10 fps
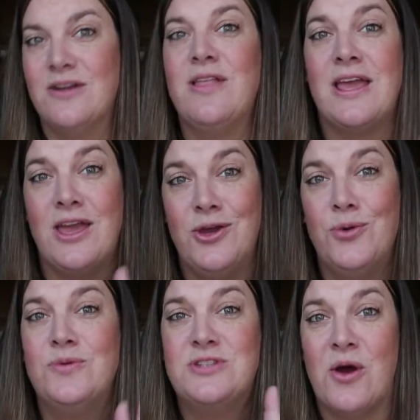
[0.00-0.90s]
They're like,
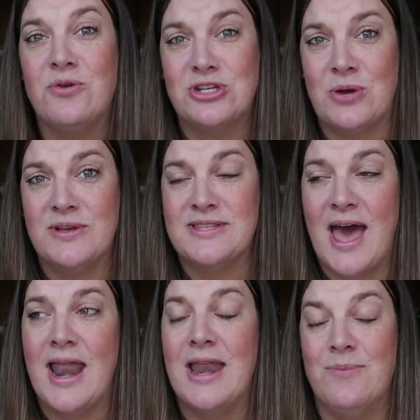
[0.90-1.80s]
ew, don't show us
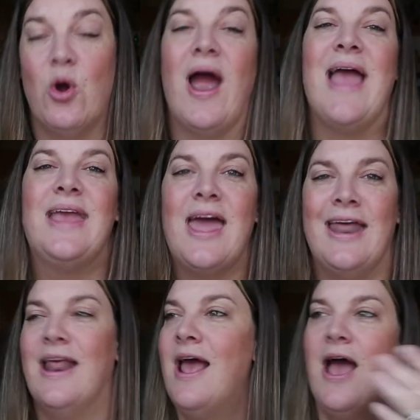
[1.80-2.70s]
that anymore. I
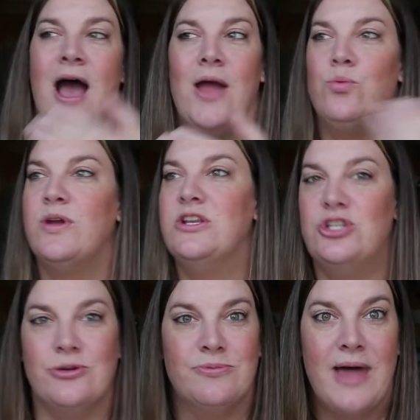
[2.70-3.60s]
get it. I
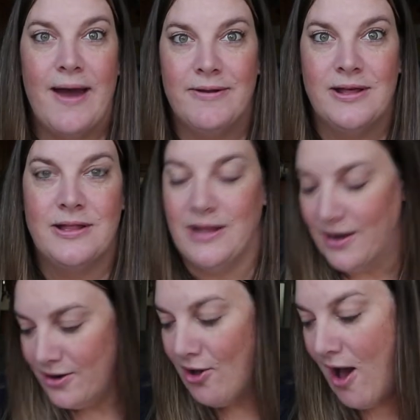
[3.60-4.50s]
read you loud and
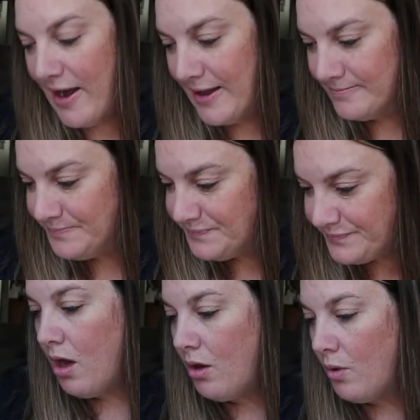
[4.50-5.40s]
clear. Got it.
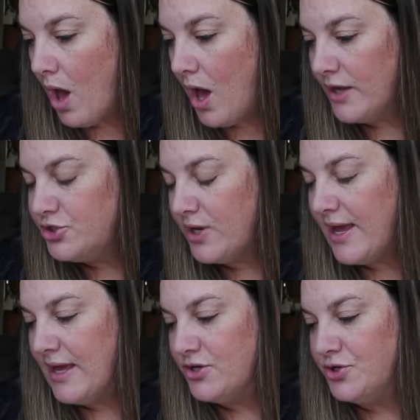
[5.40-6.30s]
Oh,
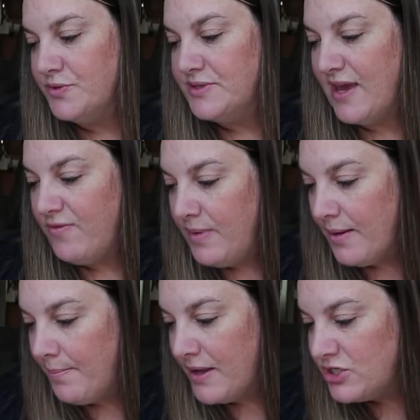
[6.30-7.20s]
Audra Andrews gave
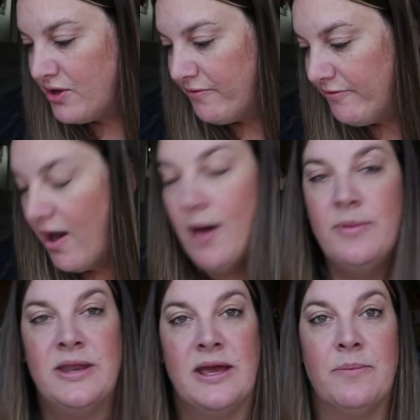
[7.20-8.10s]
me a bunch of
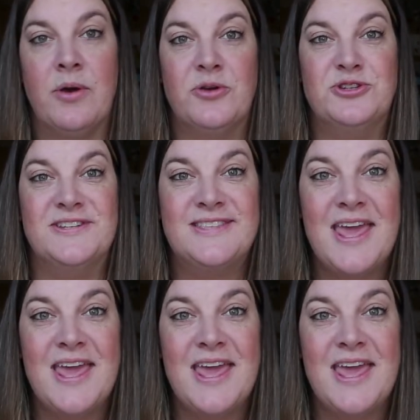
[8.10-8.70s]
vomiting emojis.